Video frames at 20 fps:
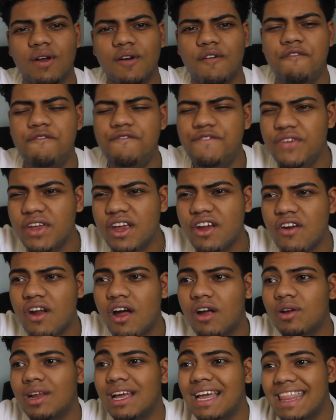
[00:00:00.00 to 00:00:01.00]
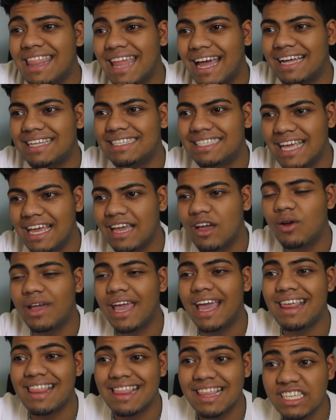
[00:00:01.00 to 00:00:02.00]
Figure out, like, say,
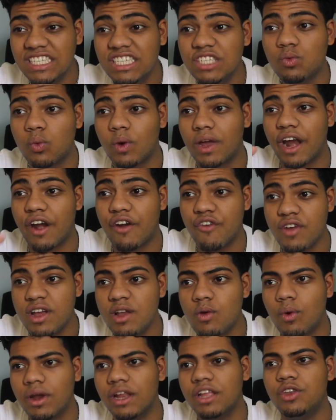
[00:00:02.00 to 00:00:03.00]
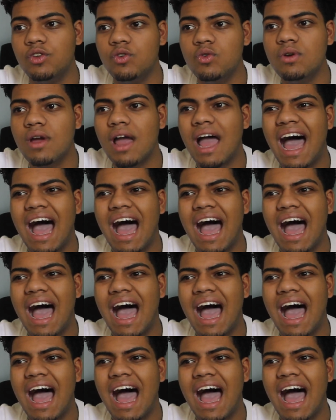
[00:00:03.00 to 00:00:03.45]
okay, this is what I really want to do.